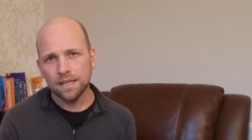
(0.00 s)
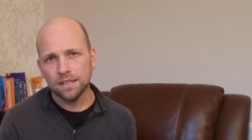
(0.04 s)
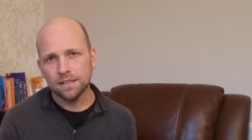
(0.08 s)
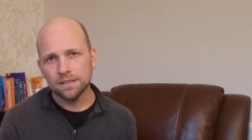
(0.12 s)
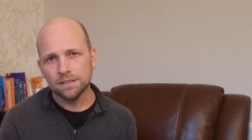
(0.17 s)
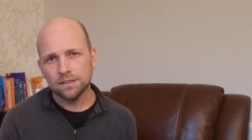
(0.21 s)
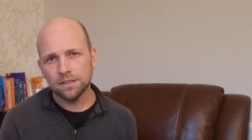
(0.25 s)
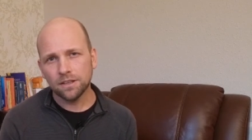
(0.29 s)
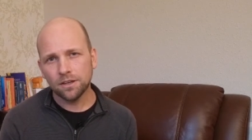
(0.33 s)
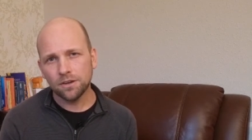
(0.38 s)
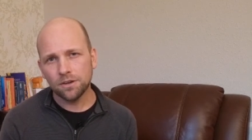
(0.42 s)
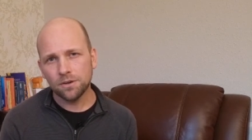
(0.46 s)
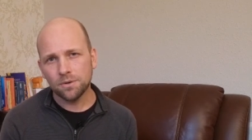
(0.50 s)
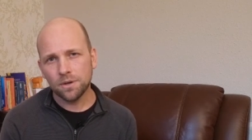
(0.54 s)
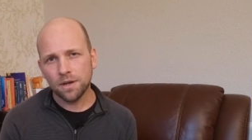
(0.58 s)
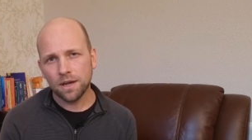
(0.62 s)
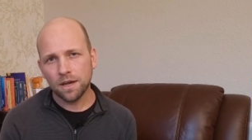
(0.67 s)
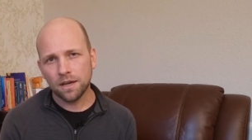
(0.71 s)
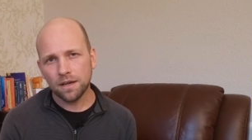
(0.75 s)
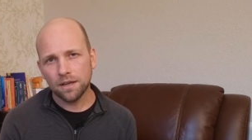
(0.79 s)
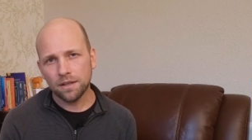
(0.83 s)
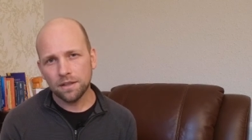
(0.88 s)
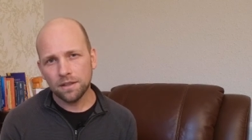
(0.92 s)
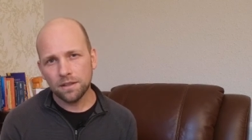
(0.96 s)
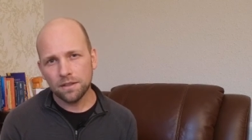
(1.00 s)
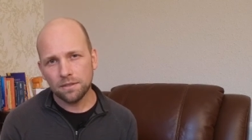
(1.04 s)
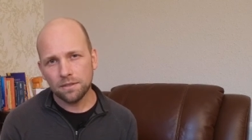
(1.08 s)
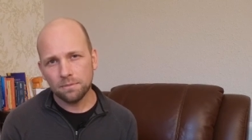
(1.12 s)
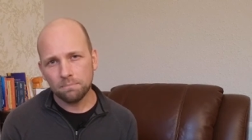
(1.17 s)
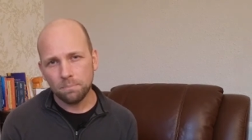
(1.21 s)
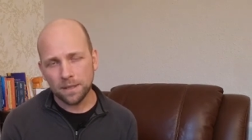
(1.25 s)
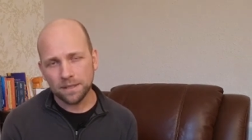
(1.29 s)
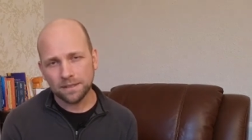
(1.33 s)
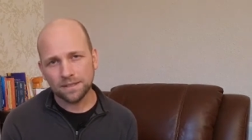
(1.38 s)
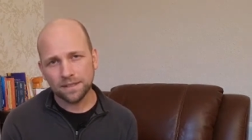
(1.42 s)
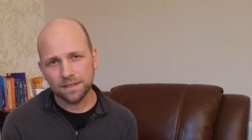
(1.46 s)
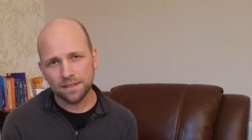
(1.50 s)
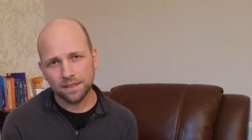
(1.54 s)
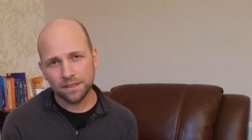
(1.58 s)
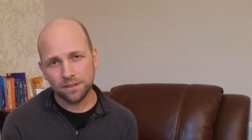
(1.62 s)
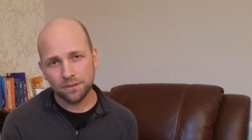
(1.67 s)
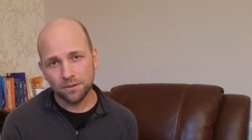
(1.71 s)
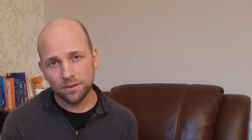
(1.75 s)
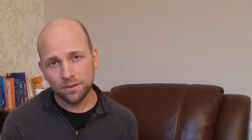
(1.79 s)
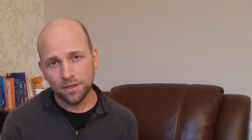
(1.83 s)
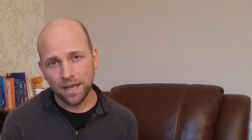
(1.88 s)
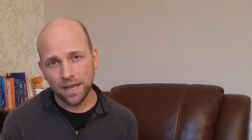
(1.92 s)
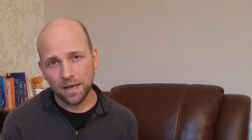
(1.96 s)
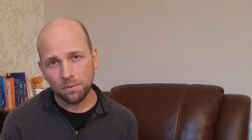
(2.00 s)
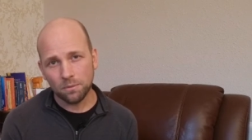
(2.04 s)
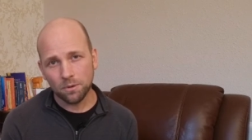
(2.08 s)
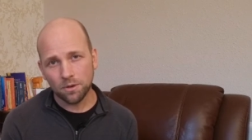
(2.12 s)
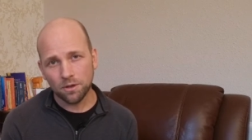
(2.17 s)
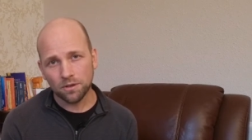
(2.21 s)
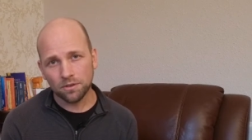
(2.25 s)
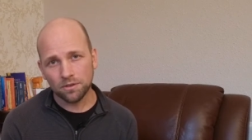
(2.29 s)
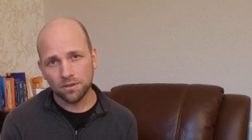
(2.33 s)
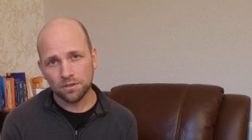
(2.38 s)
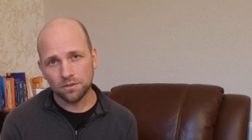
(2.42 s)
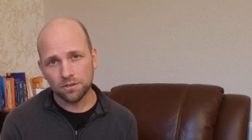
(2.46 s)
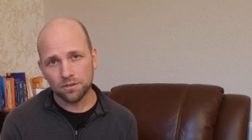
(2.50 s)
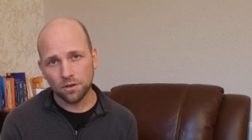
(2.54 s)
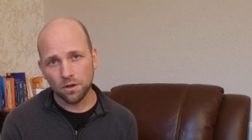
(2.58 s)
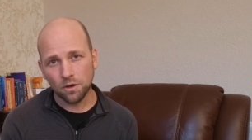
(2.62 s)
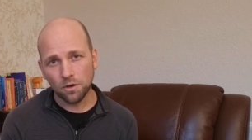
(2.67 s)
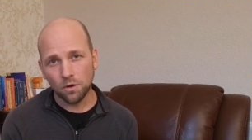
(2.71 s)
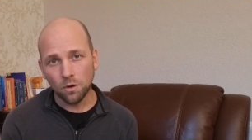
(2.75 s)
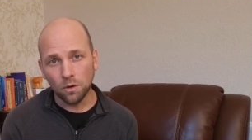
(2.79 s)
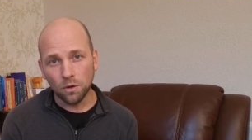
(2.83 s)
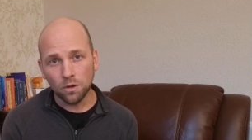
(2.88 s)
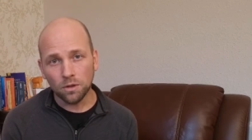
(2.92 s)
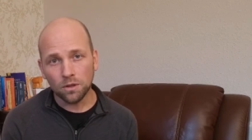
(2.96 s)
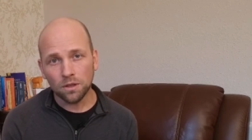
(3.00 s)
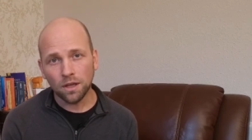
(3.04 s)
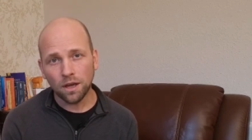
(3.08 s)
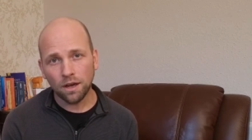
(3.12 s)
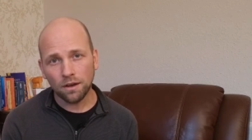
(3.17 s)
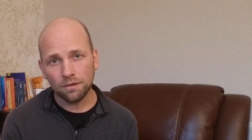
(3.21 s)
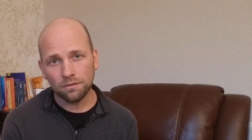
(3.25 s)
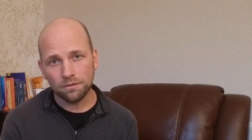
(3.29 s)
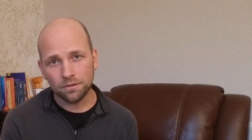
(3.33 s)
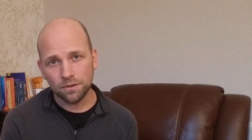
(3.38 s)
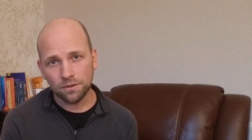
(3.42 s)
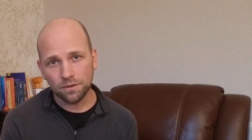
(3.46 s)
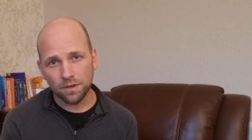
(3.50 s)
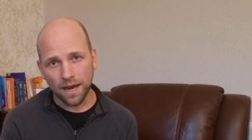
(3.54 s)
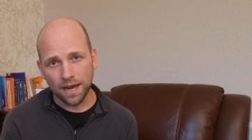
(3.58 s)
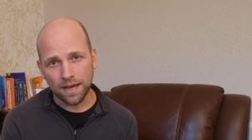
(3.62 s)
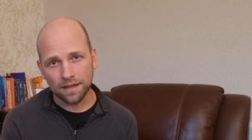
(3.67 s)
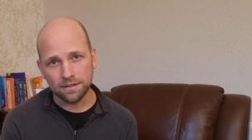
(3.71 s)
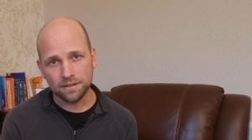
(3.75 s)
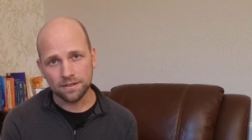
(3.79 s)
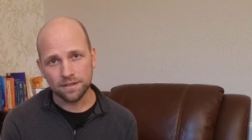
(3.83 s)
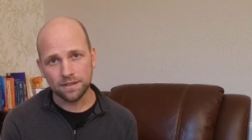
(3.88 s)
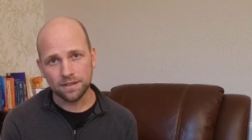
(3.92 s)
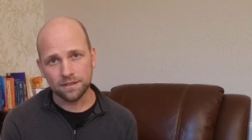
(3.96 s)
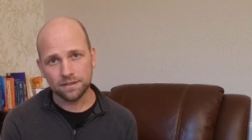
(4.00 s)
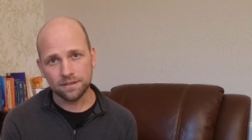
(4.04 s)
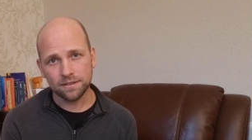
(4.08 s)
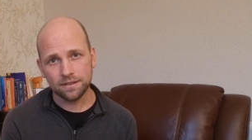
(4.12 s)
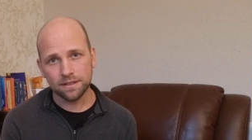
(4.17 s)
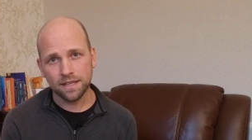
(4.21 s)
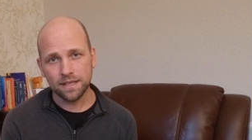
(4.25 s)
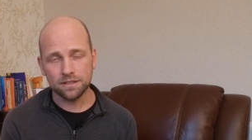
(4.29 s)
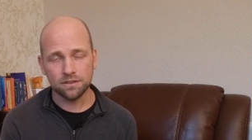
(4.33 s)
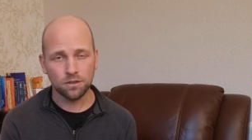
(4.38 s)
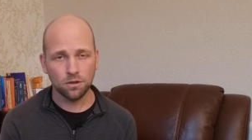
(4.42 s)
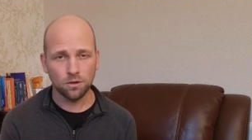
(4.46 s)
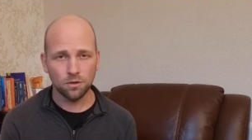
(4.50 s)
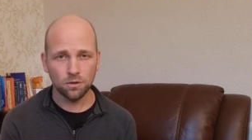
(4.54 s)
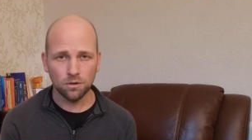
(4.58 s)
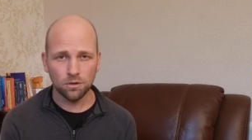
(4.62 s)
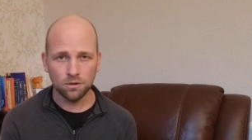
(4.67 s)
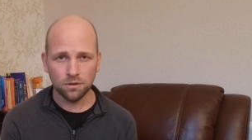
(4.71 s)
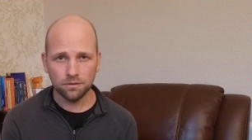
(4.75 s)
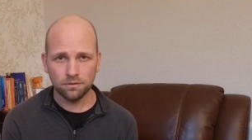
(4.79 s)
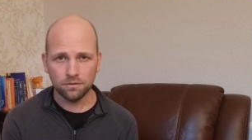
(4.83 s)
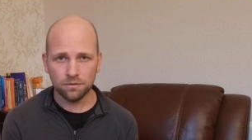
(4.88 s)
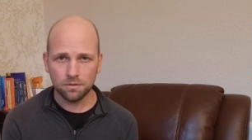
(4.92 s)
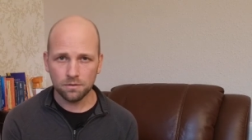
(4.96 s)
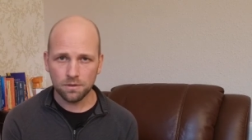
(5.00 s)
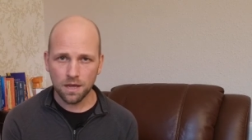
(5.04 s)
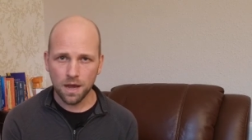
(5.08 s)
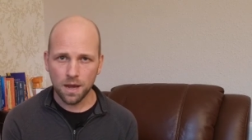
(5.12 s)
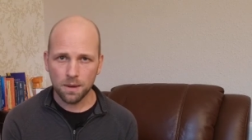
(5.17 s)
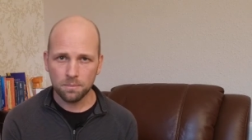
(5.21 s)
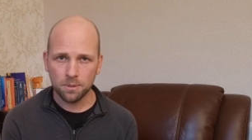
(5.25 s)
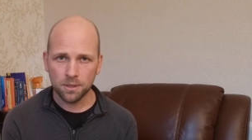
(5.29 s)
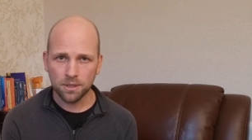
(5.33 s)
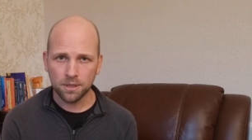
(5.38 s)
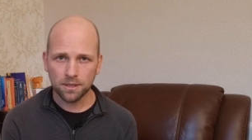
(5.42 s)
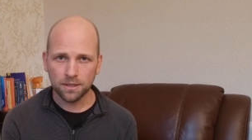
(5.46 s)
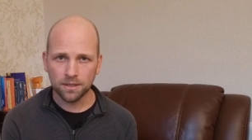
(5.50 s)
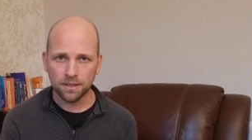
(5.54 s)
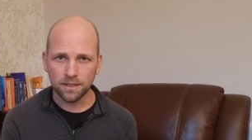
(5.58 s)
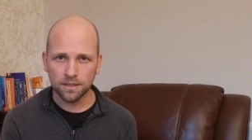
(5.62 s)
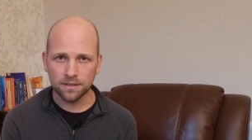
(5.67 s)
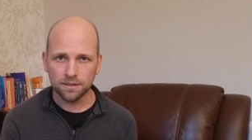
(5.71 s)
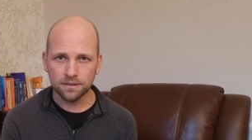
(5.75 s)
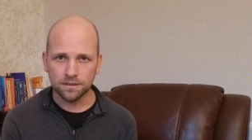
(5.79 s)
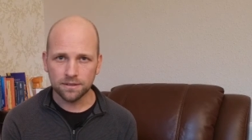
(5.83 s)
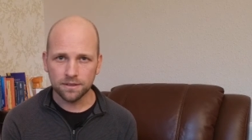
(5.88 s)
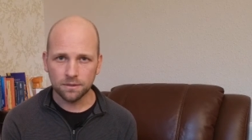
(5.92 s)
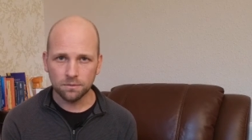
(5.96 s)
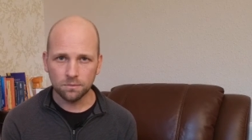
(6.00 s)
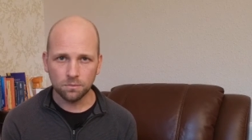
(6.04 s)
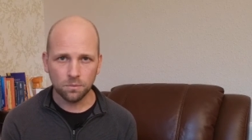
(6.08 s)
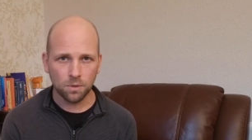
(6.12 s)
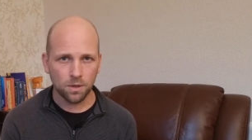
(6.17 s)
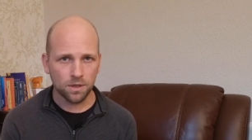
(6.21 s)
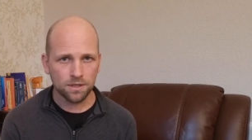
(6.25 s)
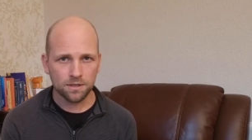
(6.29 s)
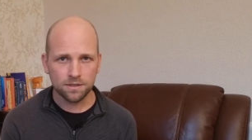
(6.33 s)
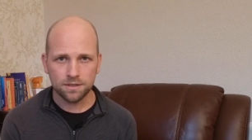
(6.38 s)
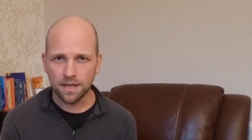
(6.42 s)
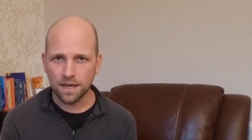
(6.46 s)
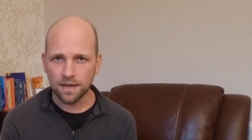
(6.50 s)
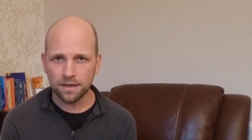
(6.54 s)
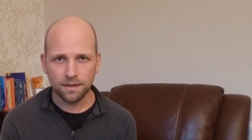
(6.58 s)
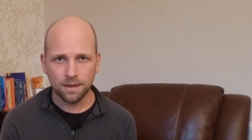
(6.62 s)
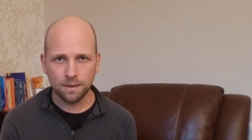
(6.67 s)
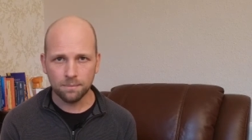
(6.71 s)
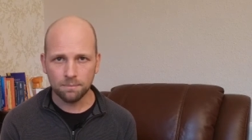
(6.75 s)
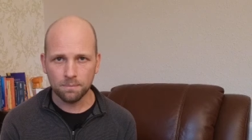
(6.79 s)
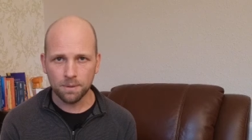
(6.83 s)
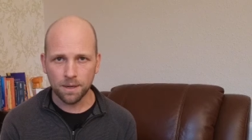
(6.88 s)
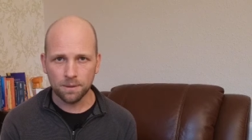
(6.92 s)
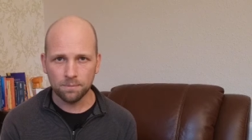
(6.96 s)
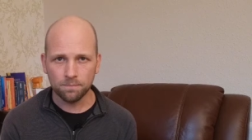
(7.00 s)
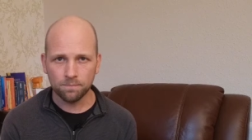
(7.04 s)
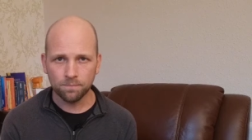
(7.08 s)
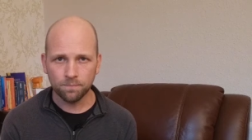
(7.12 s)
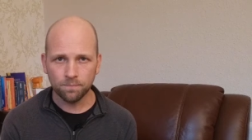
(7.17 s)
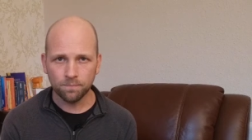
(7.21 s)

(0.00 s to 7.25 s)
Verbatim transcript: So basically, your net worth is all of your assets less all of your liabilities. What is that number?